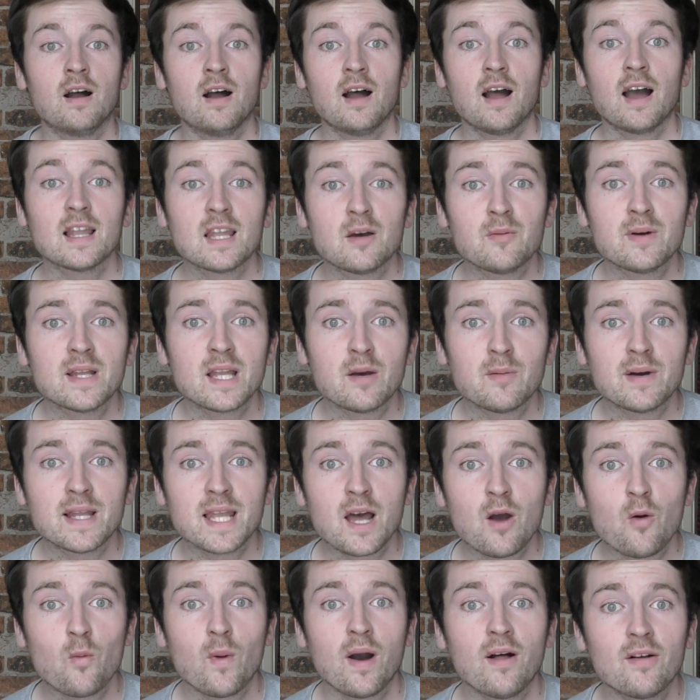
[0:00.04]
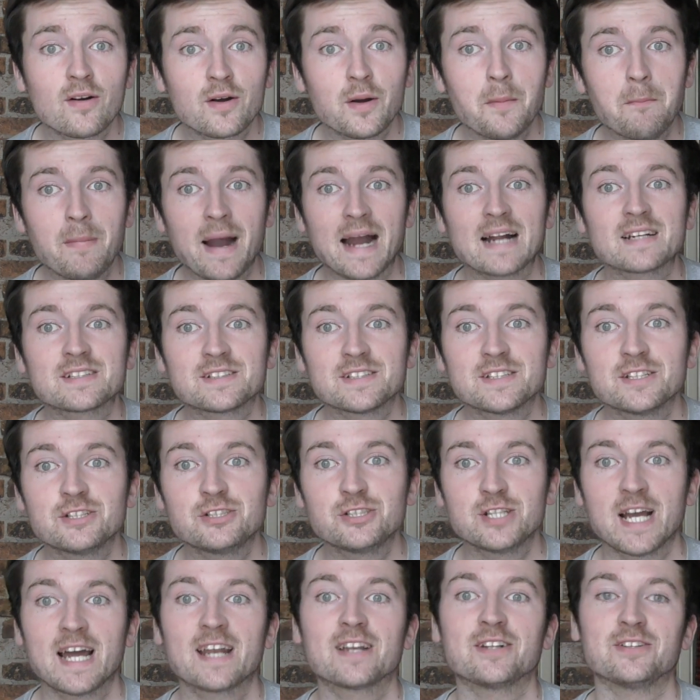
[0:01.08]
Hello, welcome back to the
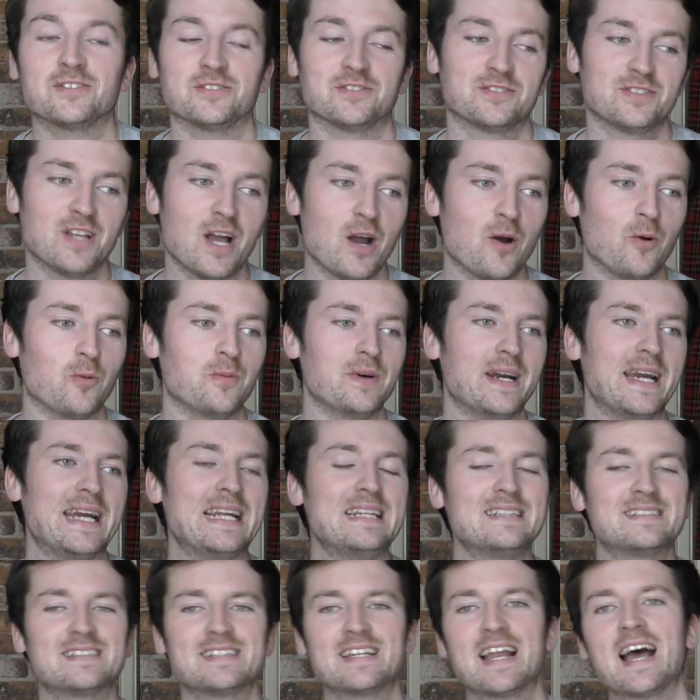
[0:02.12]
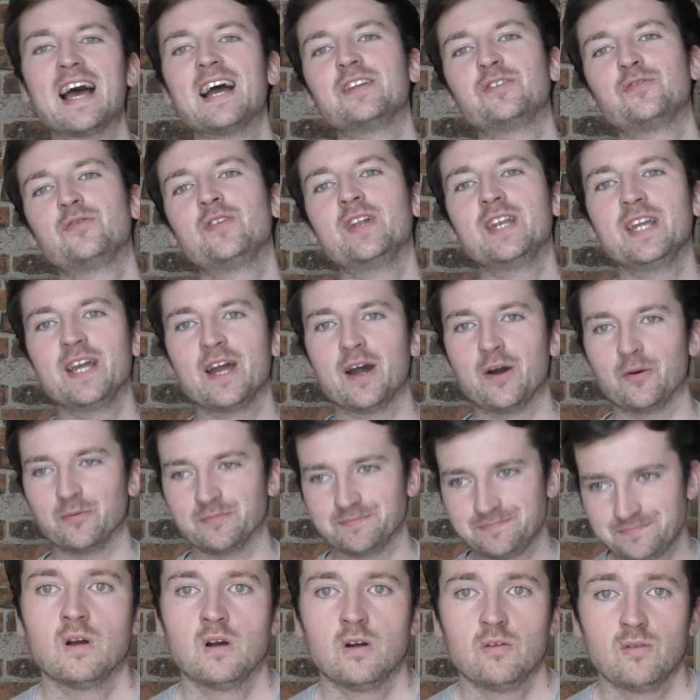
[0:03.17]
channel. So, in tonight's video,
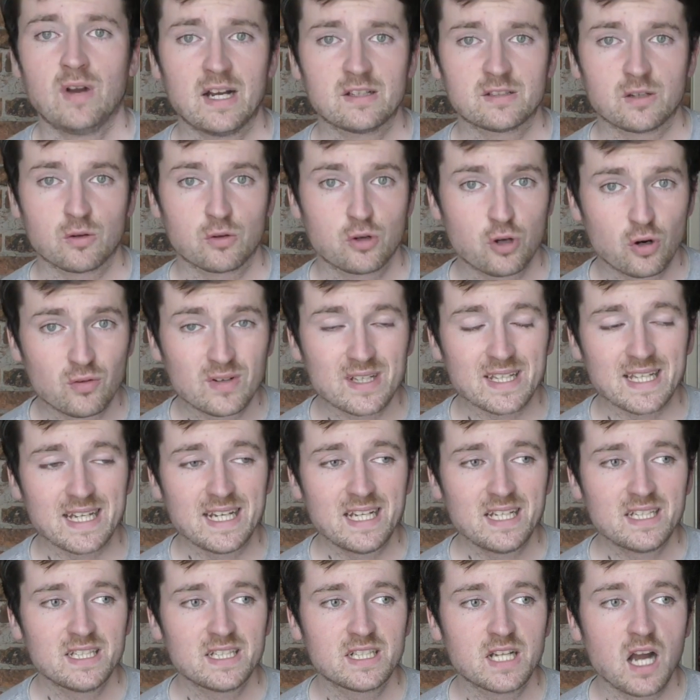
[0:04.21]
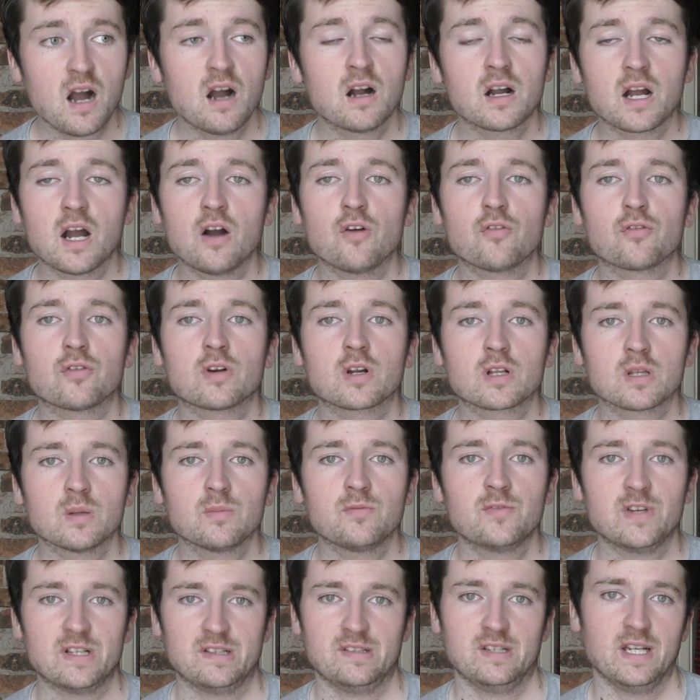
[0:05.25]
so currently you can't go for a club
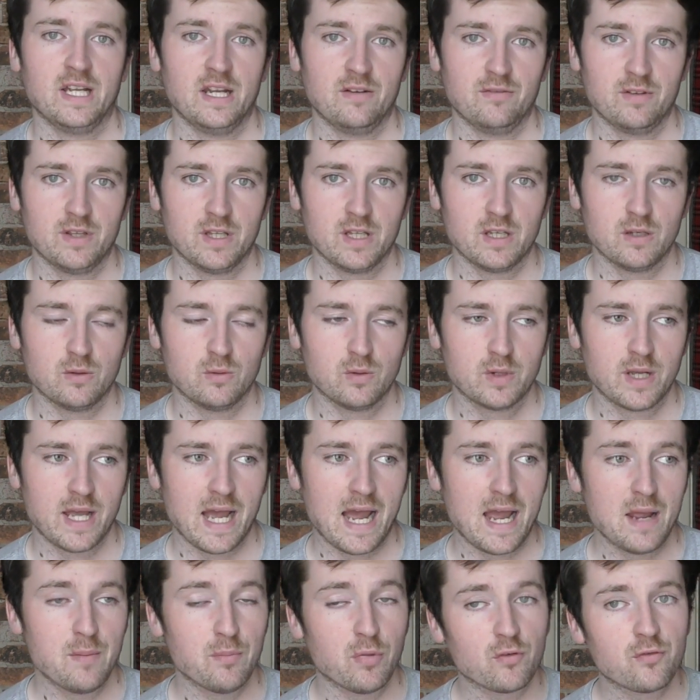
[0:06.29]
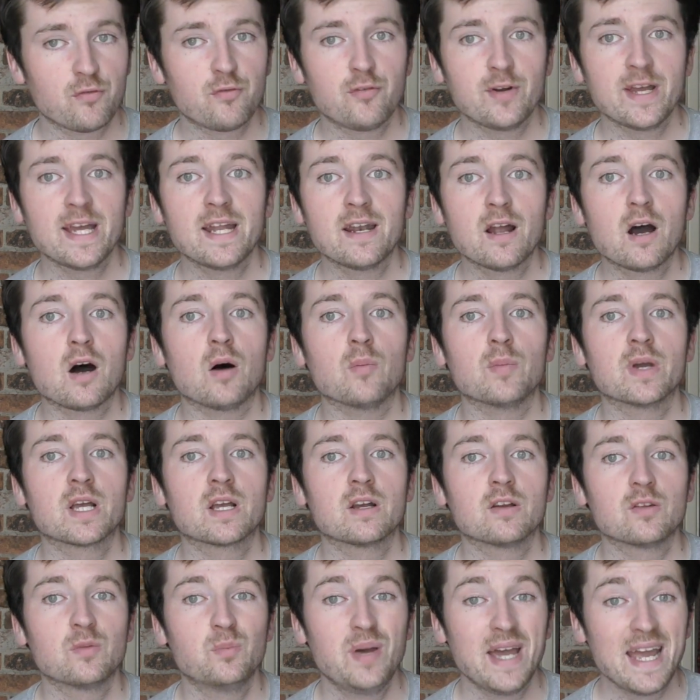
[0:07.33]
fitting here in the UK, but fear not,
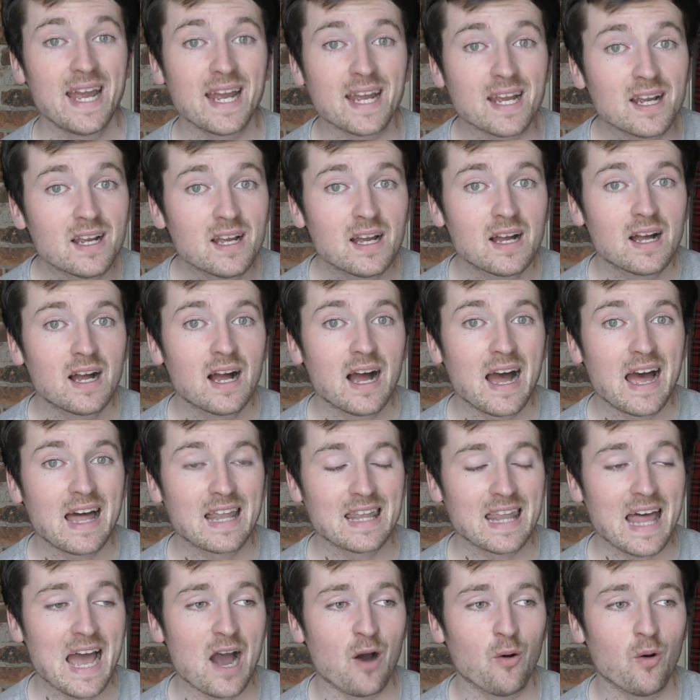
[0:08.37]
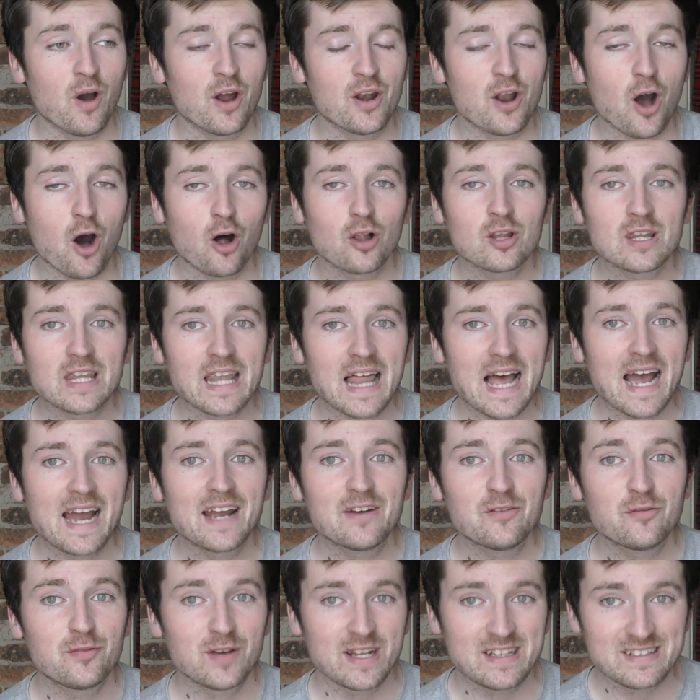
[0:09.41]
because Ping allow an
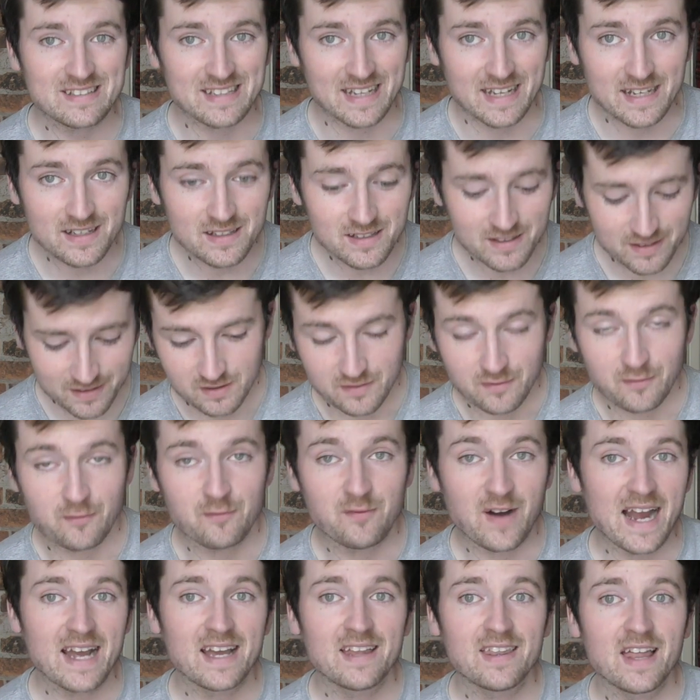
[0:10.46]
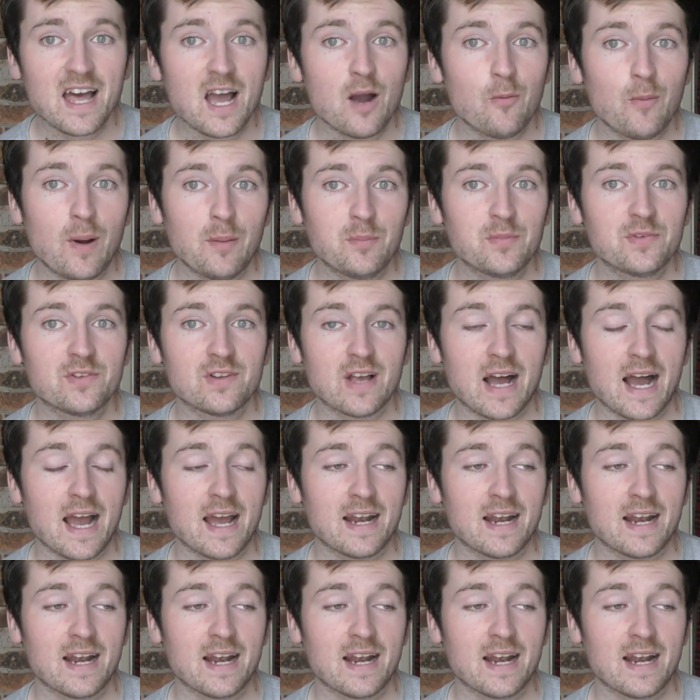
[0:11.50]
online fitting via their website.